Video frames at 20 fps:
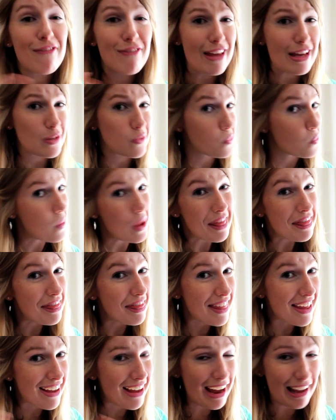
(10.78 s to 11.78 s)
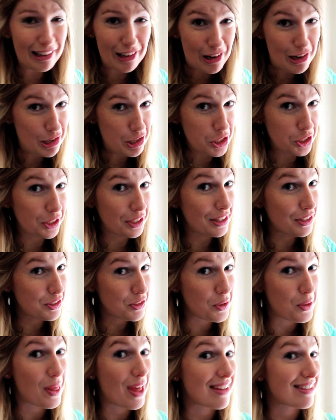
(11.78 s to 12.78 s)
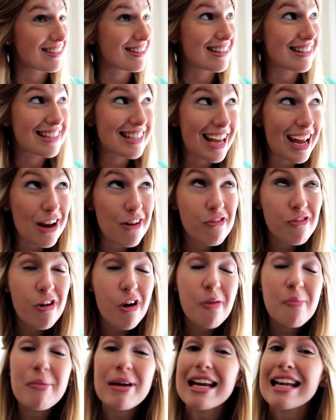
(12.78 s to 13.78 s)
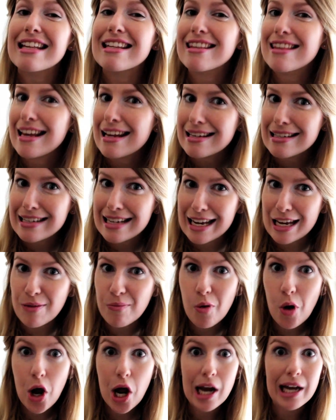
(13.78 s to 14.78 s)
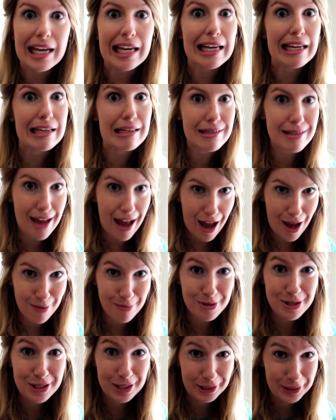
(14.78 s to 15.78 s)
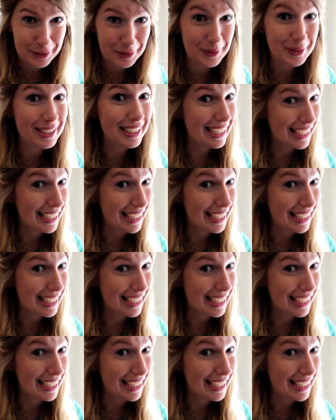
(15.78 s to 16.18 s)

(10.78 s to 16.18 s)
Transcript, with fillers: If there's one thing I learned during the 2010 romp, it's that teamwork is absolute